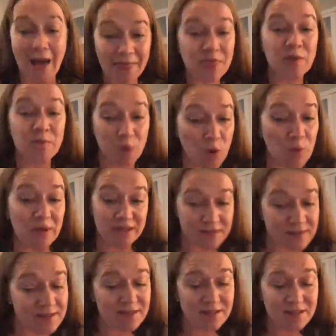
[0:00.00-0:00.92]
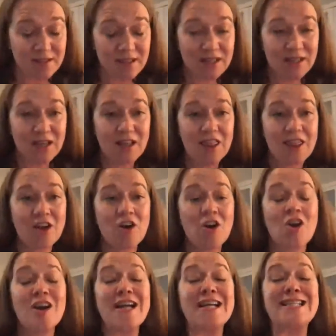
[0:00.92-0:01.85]
the moment, there
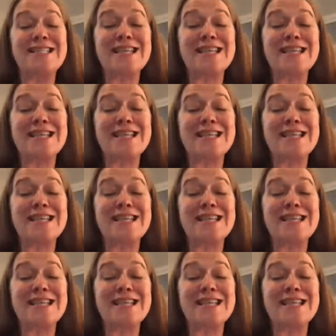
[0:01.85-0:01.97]
are a